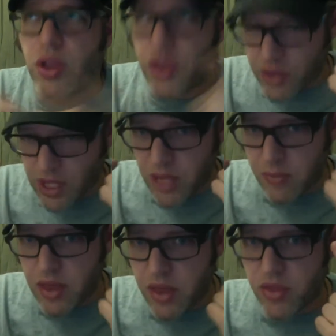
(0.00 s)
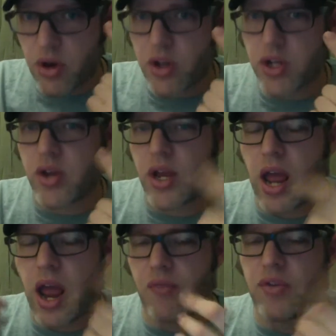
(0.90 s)
Keep that thought in your head
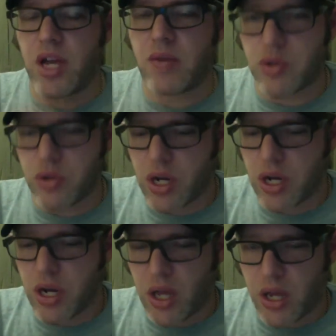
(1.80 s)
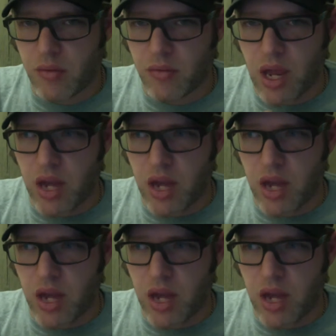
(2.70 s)
every time you look at an item